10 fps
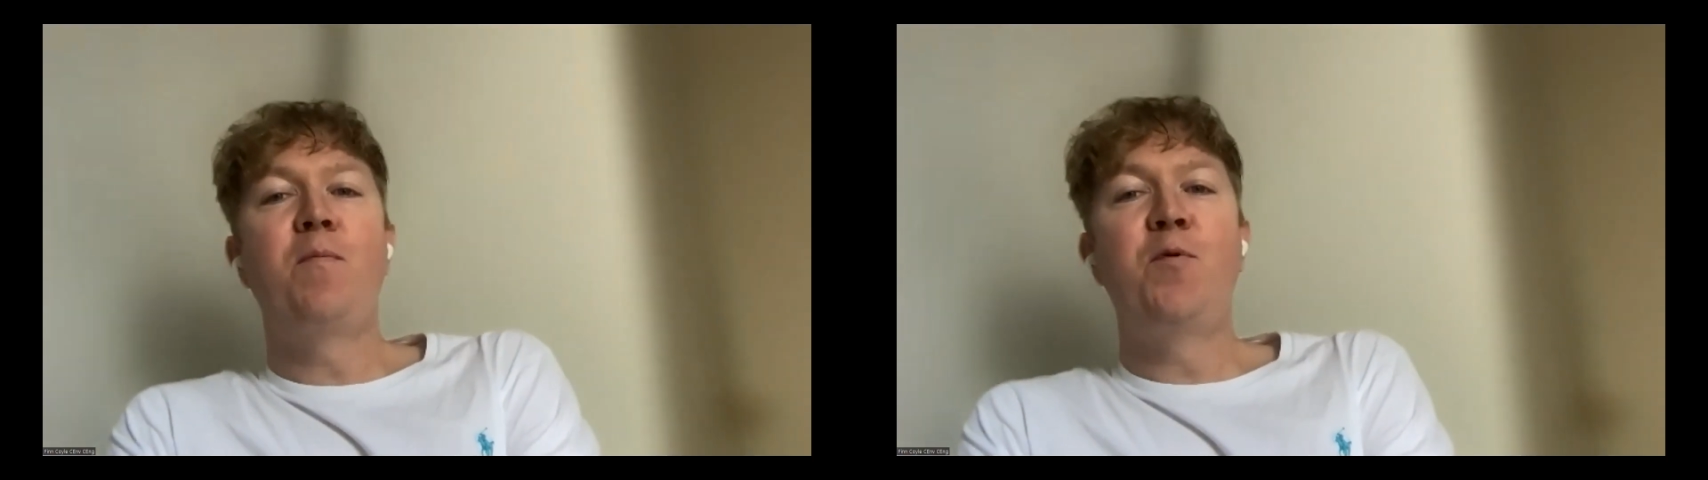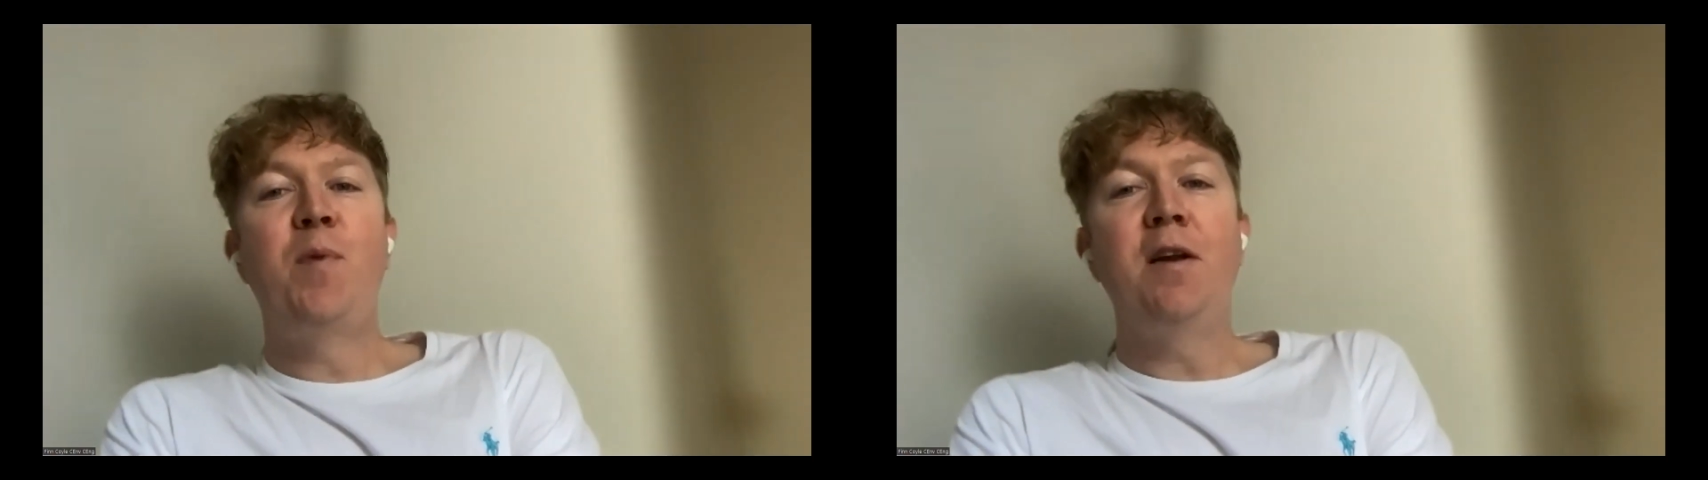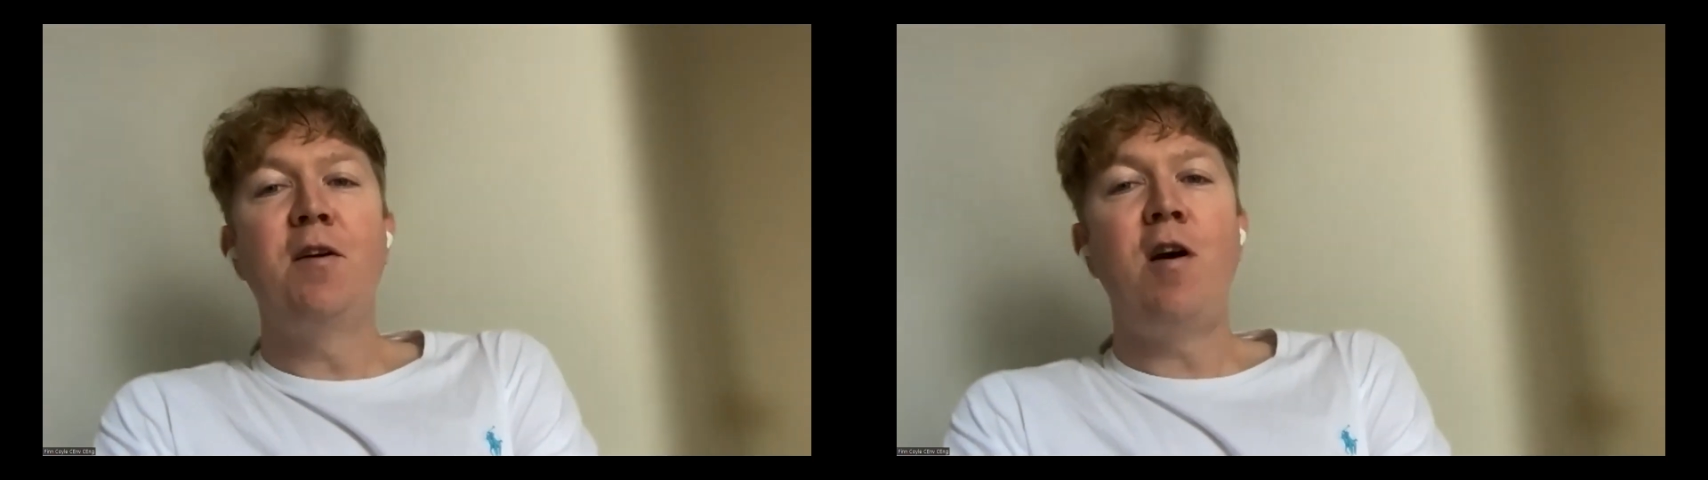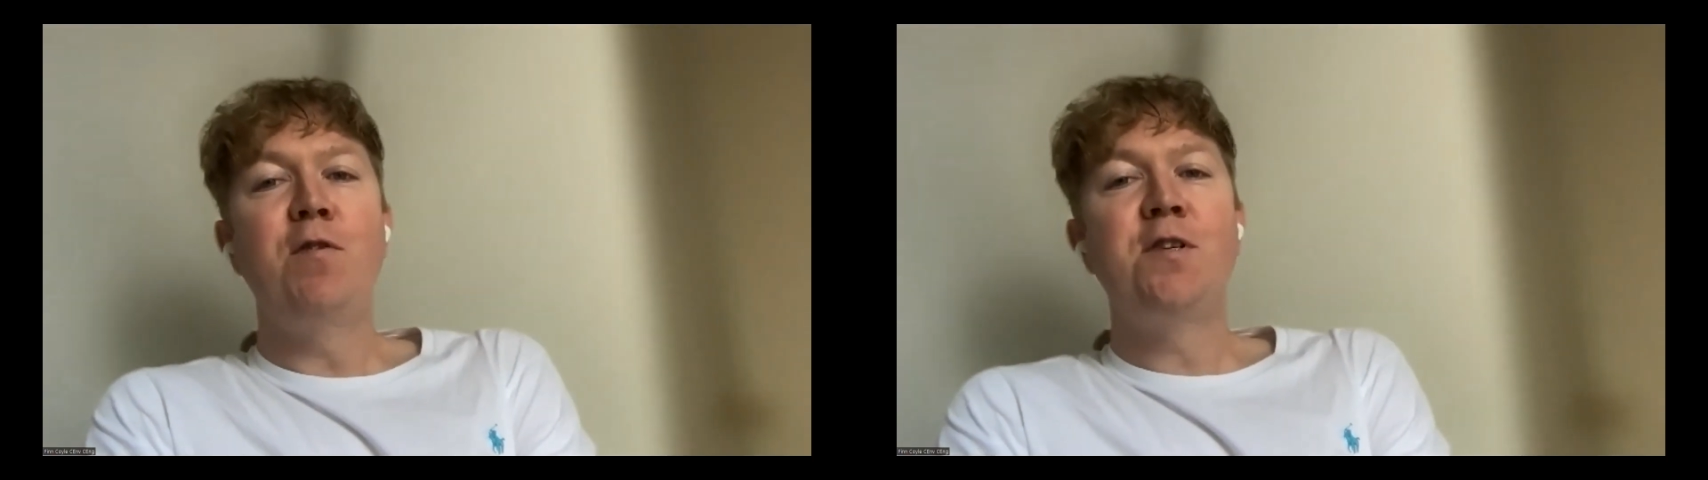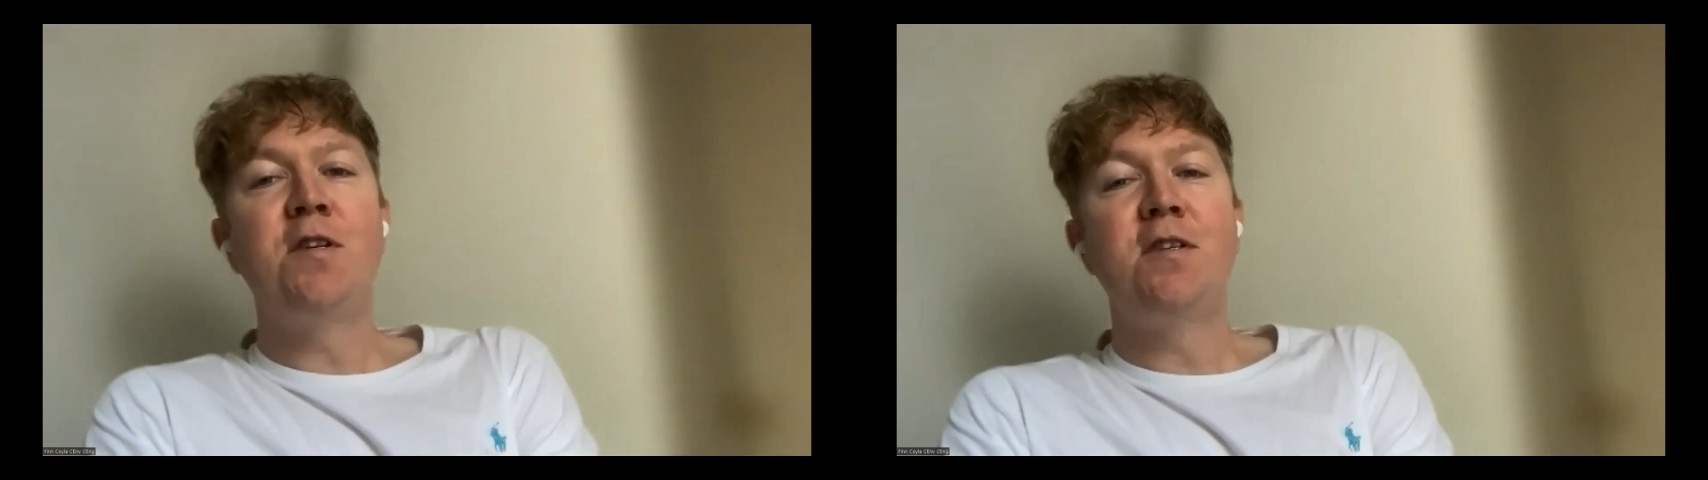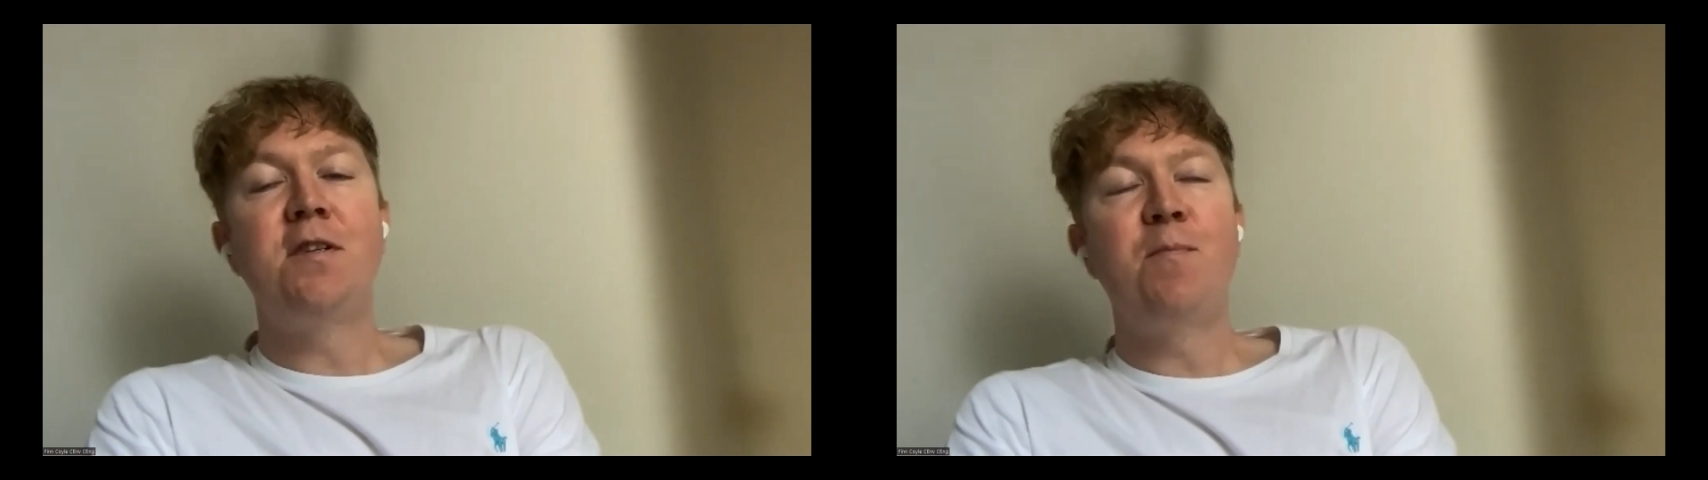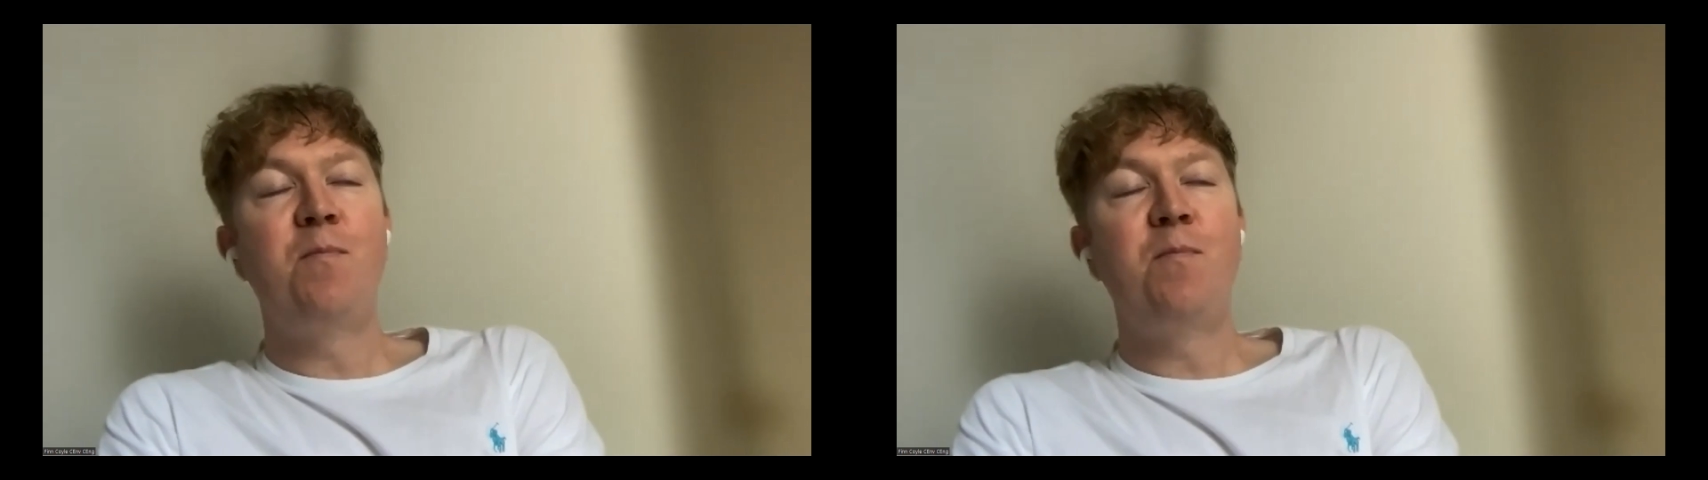speaking of conferences